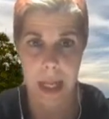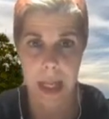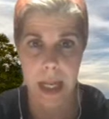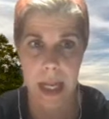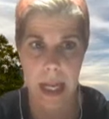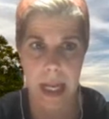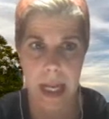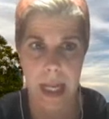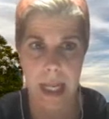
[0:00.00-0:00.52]

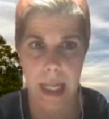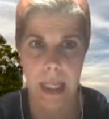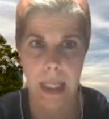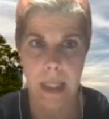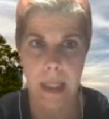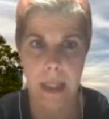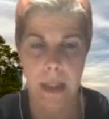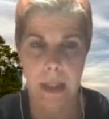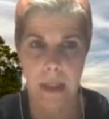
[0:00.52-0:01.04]

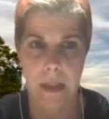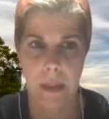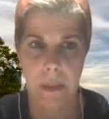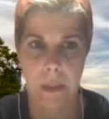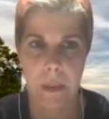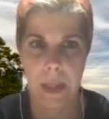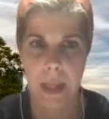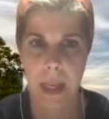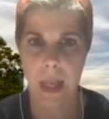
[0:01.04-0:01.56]
And
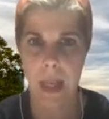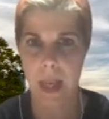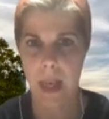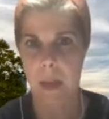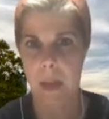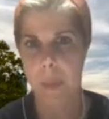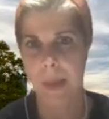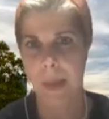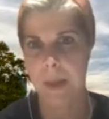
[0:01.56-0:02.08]
they
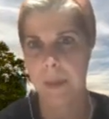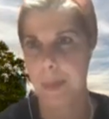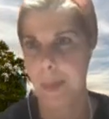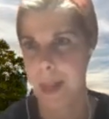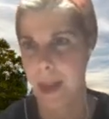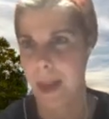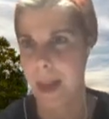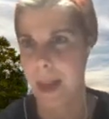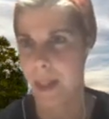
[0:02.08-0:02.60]
can be
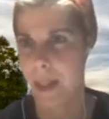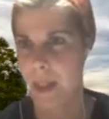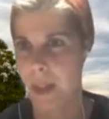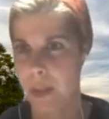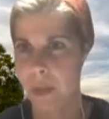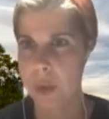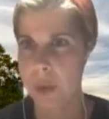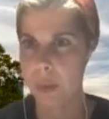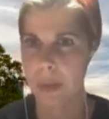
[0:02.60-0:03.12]
applied
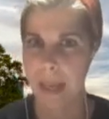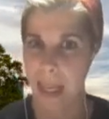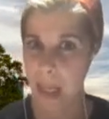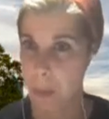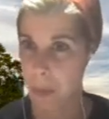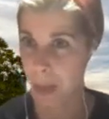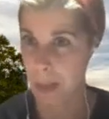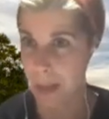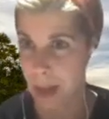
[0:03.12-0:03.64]
to
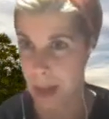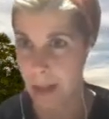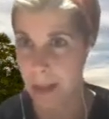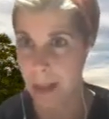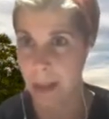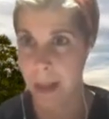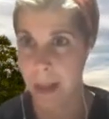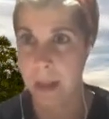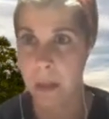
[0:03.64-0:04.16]
game design. They
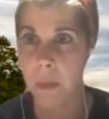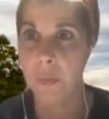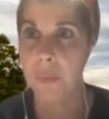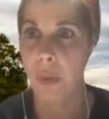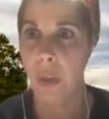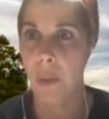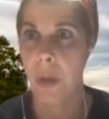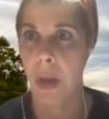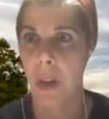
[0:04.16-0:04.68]
can
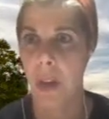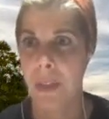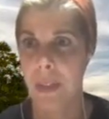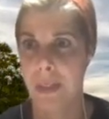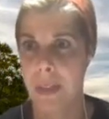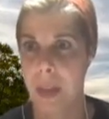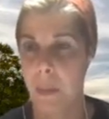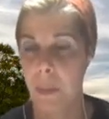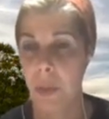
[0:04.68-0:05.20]
inform how we
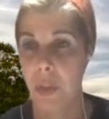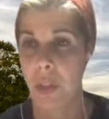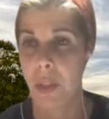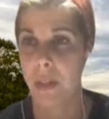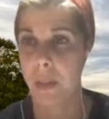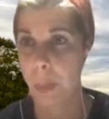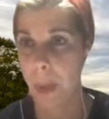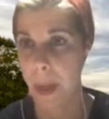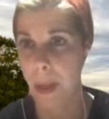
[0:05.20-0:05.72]
establish
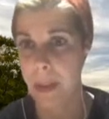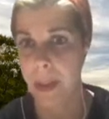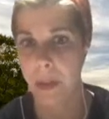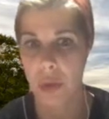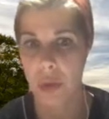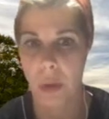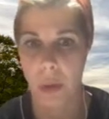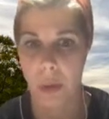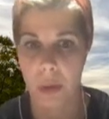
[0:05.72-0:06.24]
experience
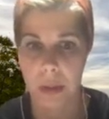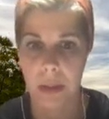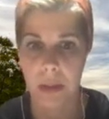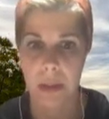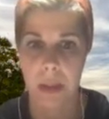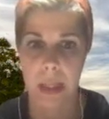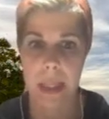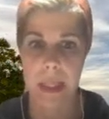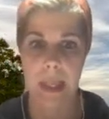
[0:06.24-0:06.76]
goals
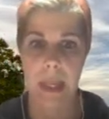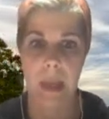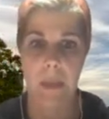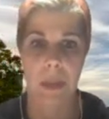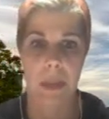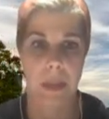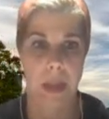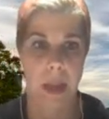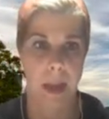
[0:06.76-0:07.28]
in game
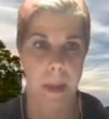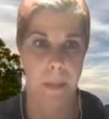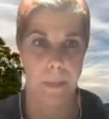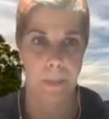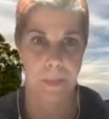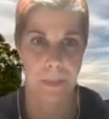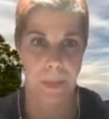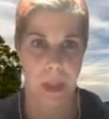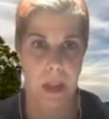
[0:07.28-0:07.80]
design.
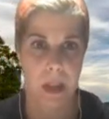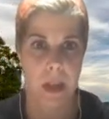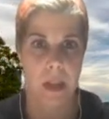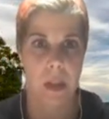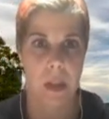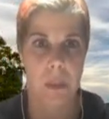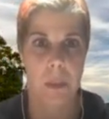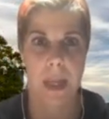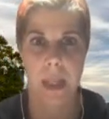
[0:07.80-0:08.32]

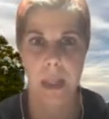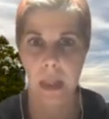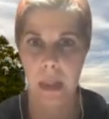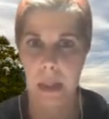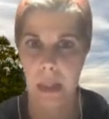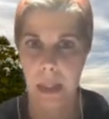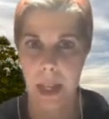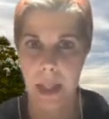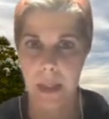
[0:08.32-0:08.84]
So making
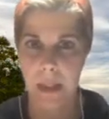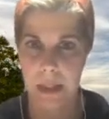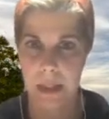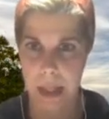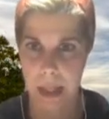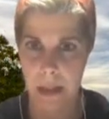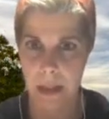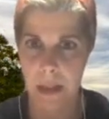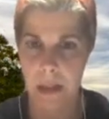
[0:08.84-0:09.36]
clients
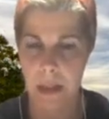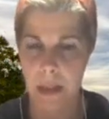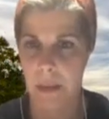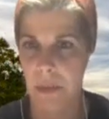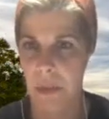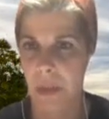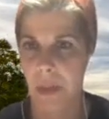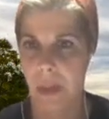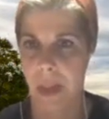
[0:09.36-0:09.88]

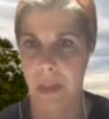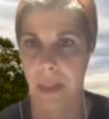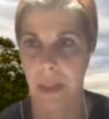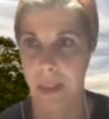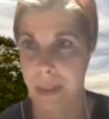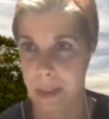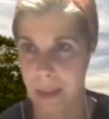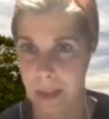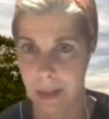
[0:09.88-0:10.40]
sensitive to their
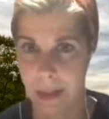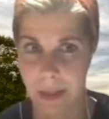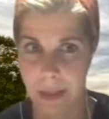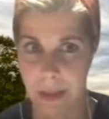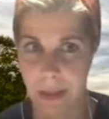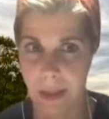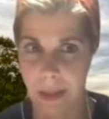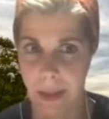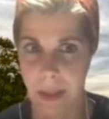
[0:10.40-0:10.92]

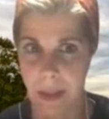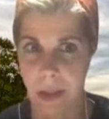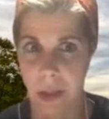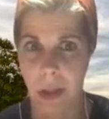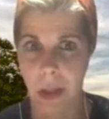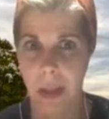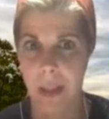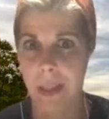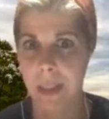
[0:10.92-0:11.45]
existence,
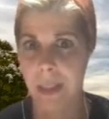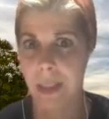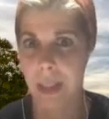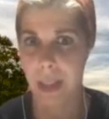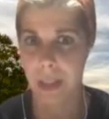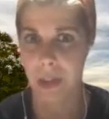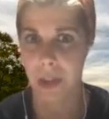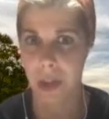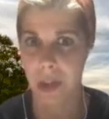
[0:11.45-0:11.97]
calling
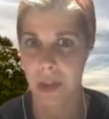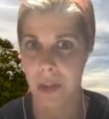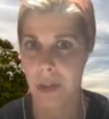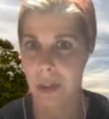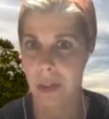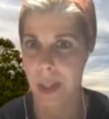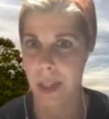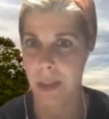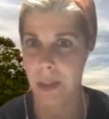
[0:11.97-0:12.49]
attention to
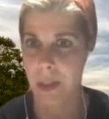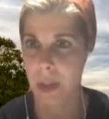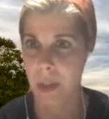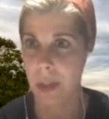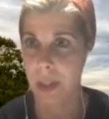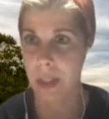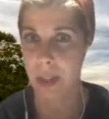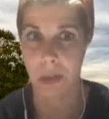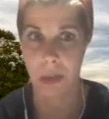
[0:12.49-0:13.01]
clients'
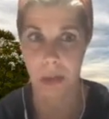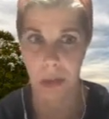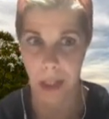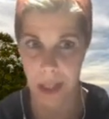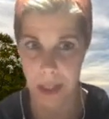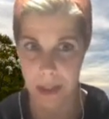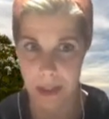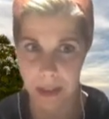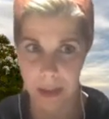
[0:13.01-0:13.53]
unique
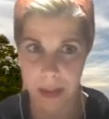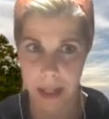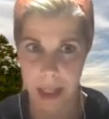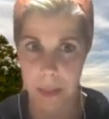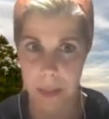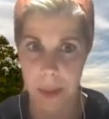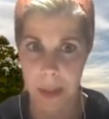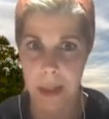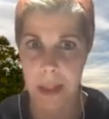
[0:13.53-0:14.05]
traits,
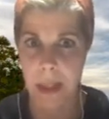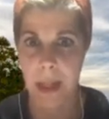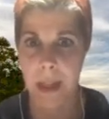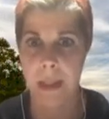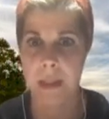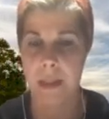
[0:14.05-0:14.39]
helping clients